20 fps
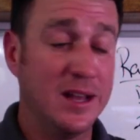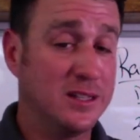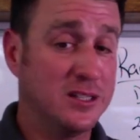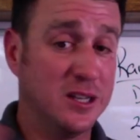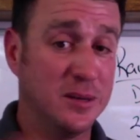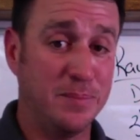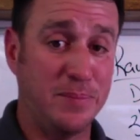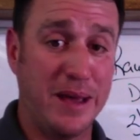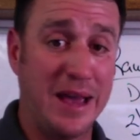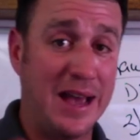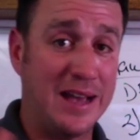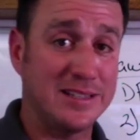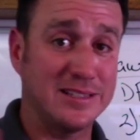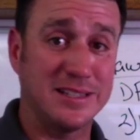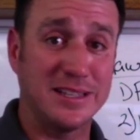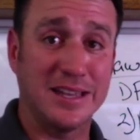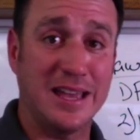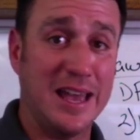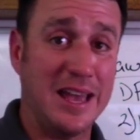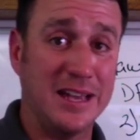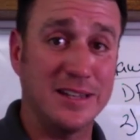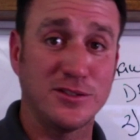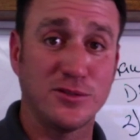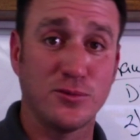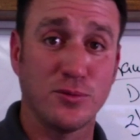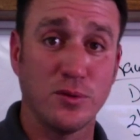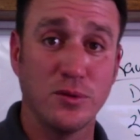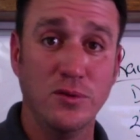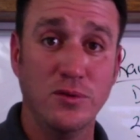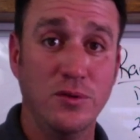to pass the gas
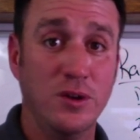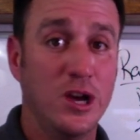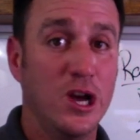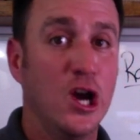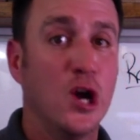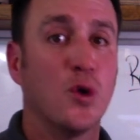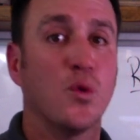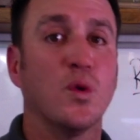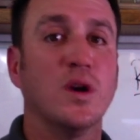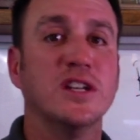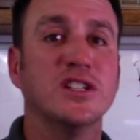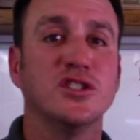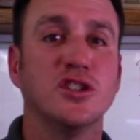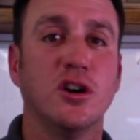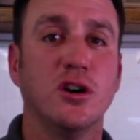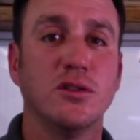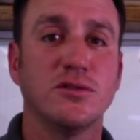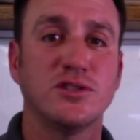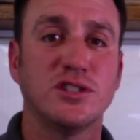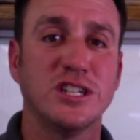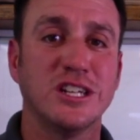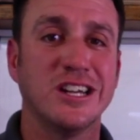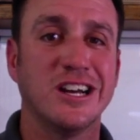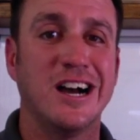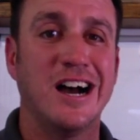through results in a